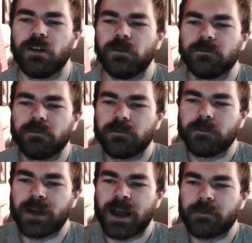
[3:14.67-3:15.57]
Oh,
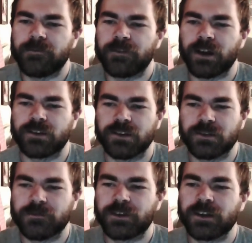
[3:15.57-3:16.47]
bam!
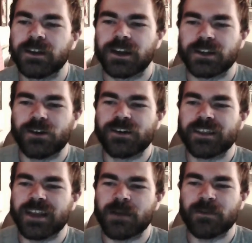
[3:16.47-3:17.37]
It's
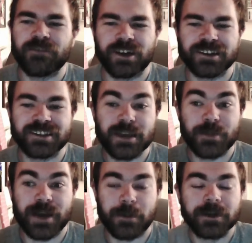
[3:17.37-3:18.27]
already there, but forgot to say
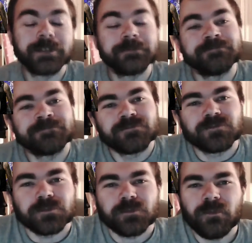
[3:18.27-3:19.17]
bam.
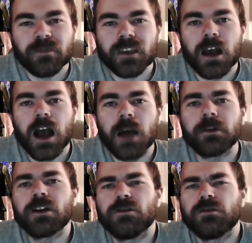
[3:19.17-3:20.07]
I'm
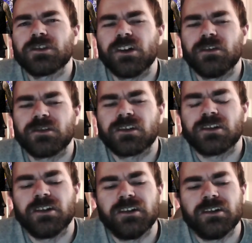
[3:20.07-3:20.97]
gonna go Usos
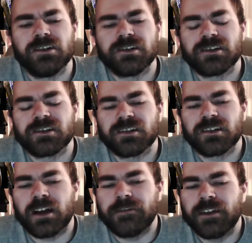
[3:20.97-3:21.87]
because
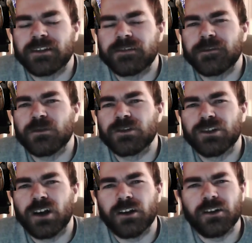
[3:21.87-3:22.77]
I feel like this feud's
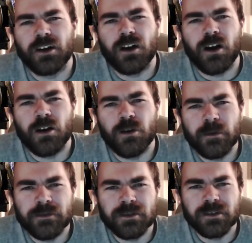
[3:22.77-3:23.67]
not
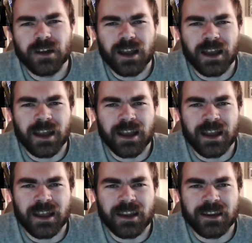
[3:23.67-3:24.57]
over,
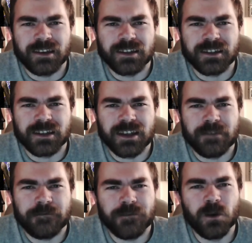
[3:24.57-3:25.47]
and
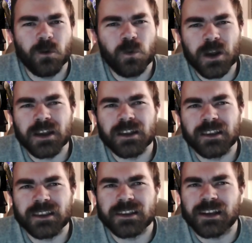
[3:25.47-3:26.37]
it felt weird
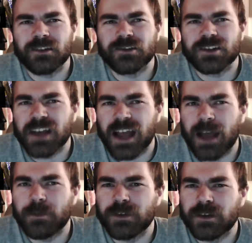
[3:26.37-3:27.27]
that the title change
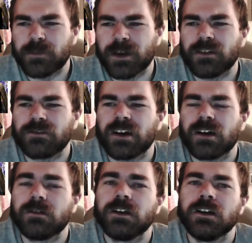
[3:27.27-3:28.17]
happened at
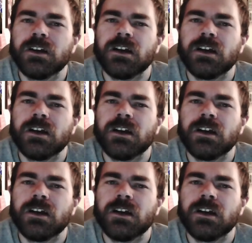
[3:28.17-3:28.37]
Battleground.